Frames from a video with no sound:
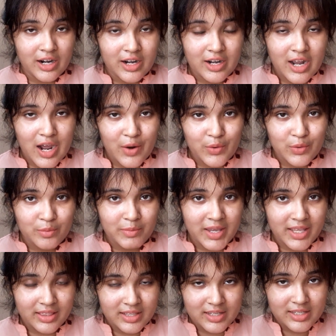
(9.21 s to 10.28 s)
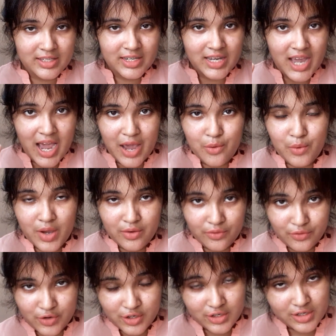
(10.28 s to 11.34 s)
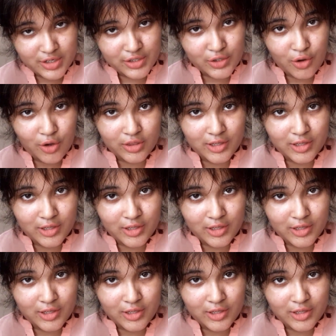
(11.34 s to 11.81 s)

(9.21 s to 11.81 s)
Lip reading: learn how to make this DIY fringes